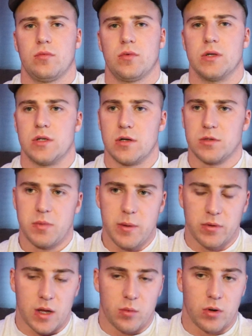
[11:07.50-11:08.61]
Because there's
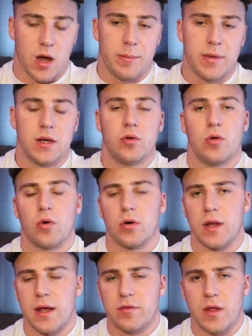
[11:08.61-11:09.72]
people that will come into your
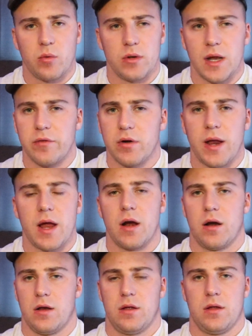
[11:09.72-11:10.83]
life that would never
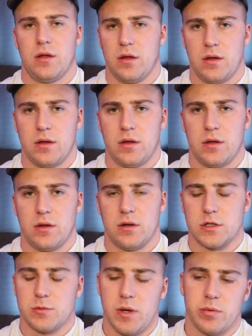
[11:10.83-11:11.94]
dare.
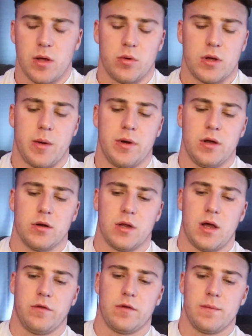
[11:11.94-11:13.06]
There's people that will come into your
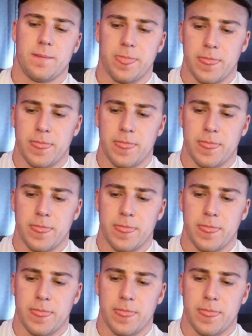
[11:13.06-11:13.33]
life